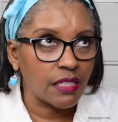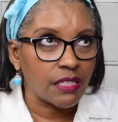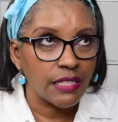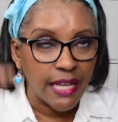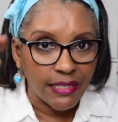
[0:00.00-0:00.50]

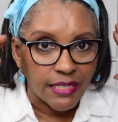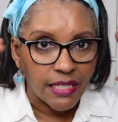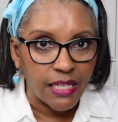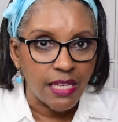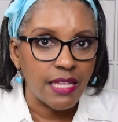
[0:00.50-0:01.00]

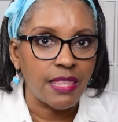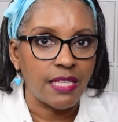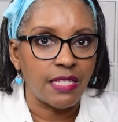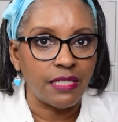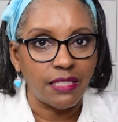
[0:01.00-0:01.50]
connecting
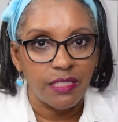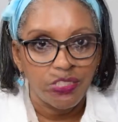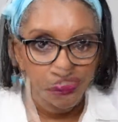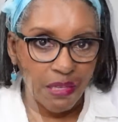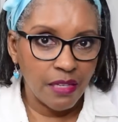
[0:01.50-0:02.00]
anything to these
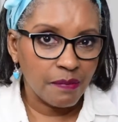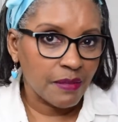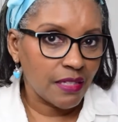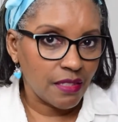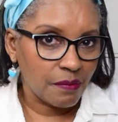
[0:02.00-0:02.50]
the beam
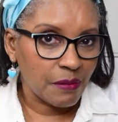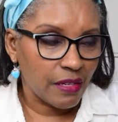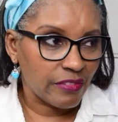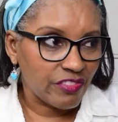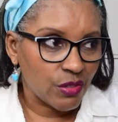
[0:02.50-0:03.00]
that's up
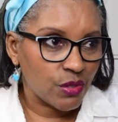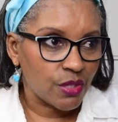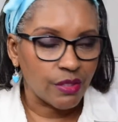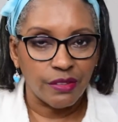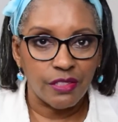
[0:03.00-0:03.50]
there
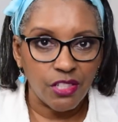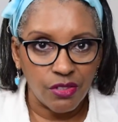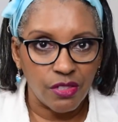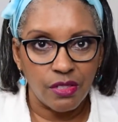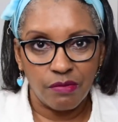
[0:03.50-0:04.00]
for
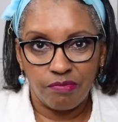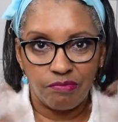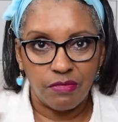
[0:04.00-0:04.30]
the